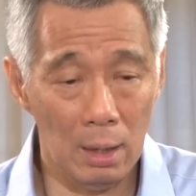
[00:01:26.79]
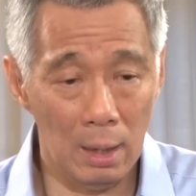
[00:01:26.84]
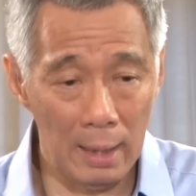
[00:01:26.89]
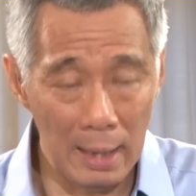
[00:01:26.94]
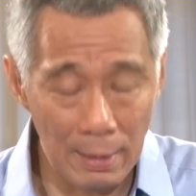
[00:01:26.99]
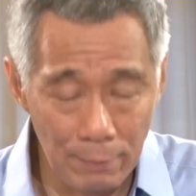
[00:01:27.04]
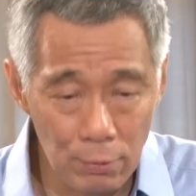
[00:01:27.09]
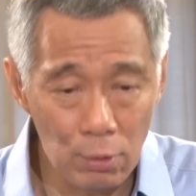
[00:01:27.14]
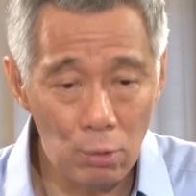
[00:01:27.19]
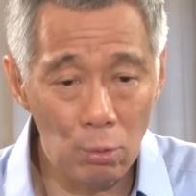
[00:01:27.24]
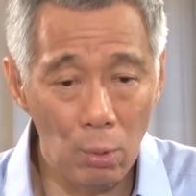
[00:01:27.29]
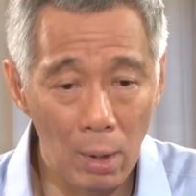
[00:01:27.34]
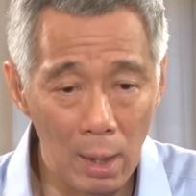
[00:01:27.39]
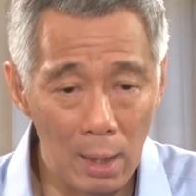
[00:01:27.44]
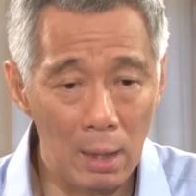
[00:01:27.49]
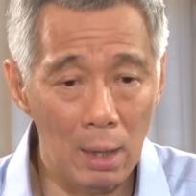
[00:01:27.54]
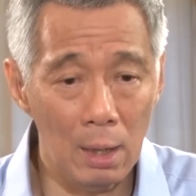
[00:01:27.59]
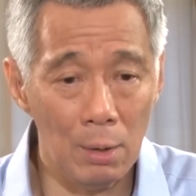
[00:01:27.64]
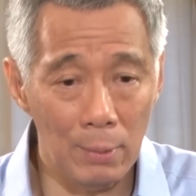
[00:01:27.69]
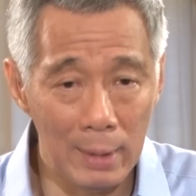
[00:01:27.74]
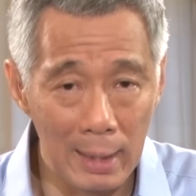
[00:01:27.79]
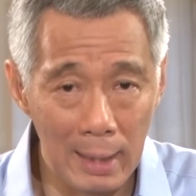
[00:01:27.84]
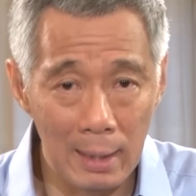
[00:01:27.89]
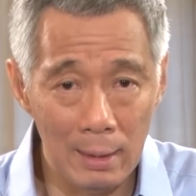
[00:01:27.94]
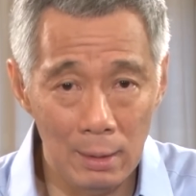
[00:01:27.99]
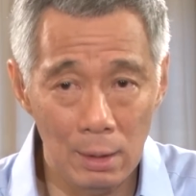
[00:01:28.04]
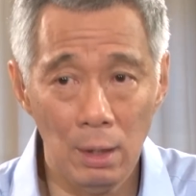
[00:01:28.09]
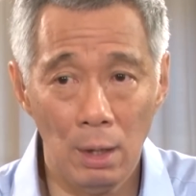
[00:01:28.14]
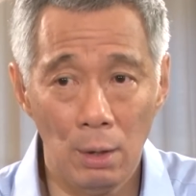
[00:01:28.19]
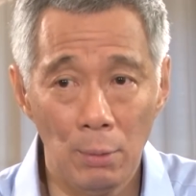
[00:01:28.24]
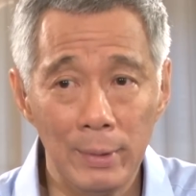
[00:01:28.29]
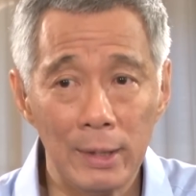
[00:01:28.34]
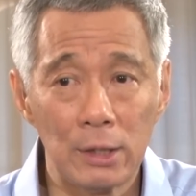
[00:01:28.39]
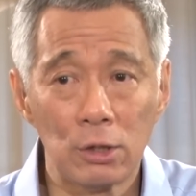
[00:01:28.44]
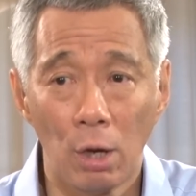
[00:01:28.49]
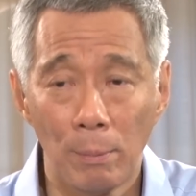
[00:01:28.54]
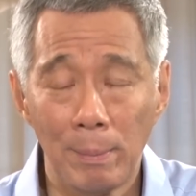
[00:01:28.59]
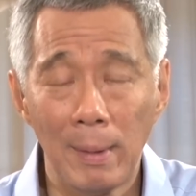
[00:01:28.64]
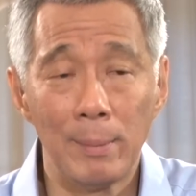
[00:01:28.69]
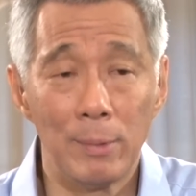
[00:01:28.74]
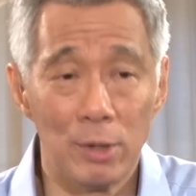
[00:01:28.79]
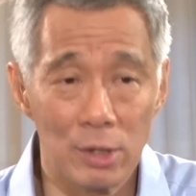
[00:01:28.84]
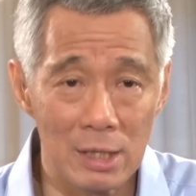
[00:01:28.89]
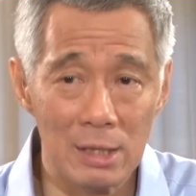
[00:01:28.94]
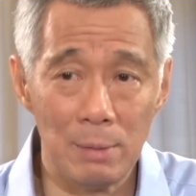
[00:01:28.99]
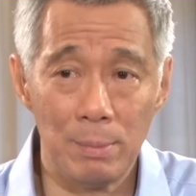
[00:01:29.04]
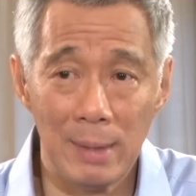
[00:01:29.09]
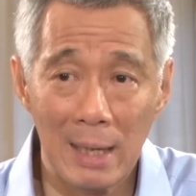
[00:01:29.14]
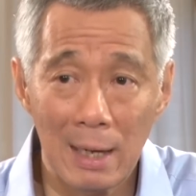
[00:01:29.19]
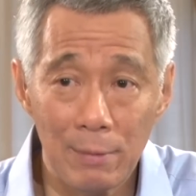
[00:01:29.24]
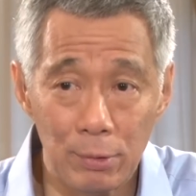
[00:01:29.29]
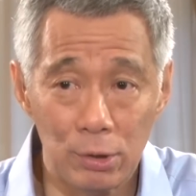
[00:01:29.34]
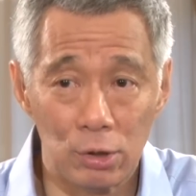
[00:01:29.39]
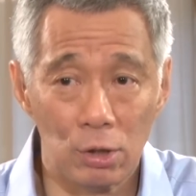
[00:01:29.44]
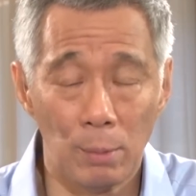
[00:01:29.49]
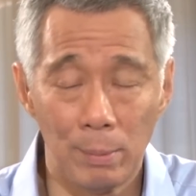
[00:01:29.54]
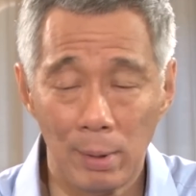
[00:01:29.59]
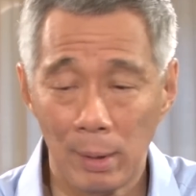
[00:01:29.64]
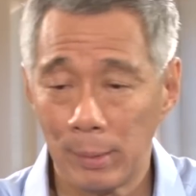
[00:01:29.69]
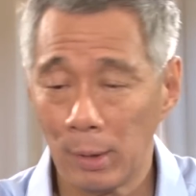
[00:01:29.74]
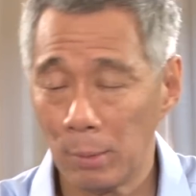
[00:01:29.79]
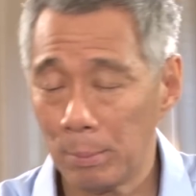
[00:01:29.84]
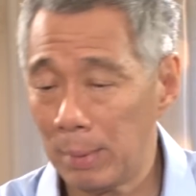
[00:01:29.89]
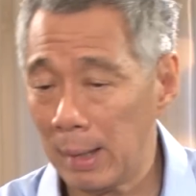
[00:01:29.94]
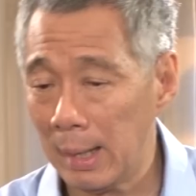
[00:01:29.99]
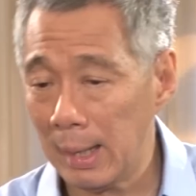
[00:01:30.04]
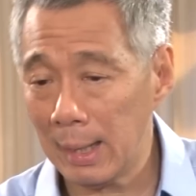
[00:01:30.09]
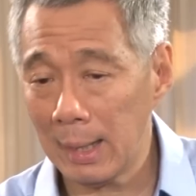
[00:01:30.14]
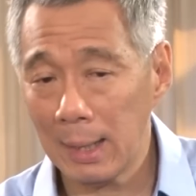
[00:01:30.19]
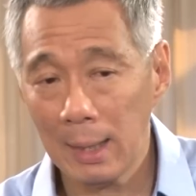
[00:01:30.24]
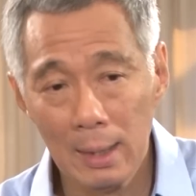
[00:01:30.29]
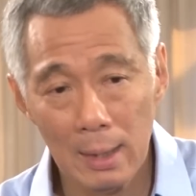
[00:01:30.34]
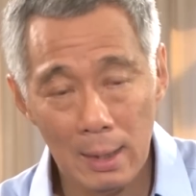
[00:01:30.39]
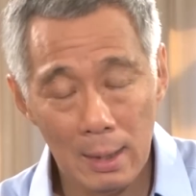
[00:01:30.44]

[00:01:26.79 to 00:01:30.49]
if you work, we top up your CPF, we top up your pay.